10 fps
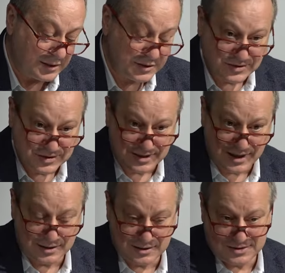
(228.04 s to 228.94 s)

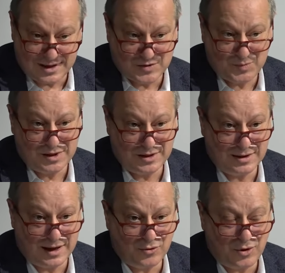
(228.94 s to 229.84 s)
This has
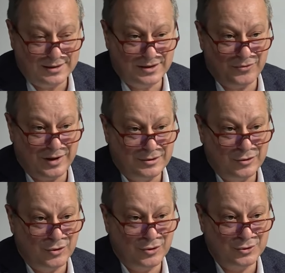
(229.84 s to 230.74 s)
been a quite a
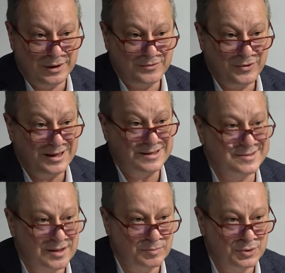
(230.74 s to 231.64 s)
well-known and
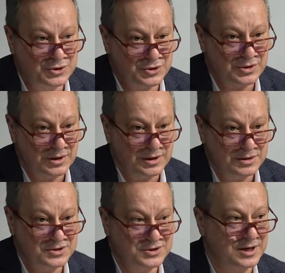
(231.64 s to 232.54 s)
well-established
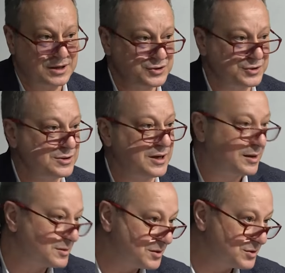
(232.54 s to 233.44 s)
structural
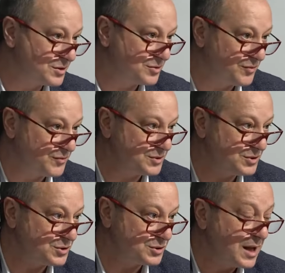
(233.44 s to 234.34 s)
characteristic of the
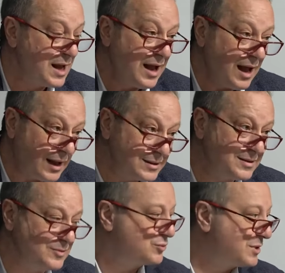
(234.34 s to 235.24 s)
region
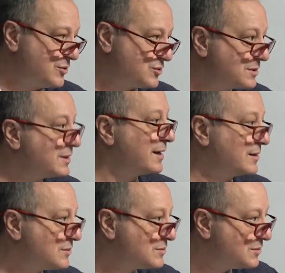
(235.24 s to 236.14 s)
until 2008.
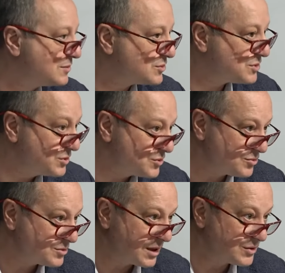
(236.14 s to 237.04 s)
Since
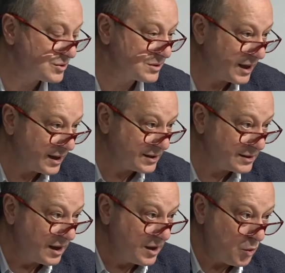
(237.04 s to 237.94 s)
2008,
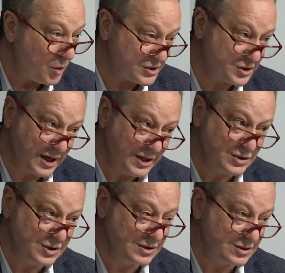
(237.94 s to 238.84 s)
what's
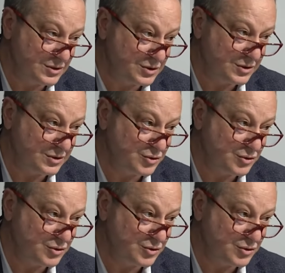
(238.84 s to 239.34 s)
changing the regional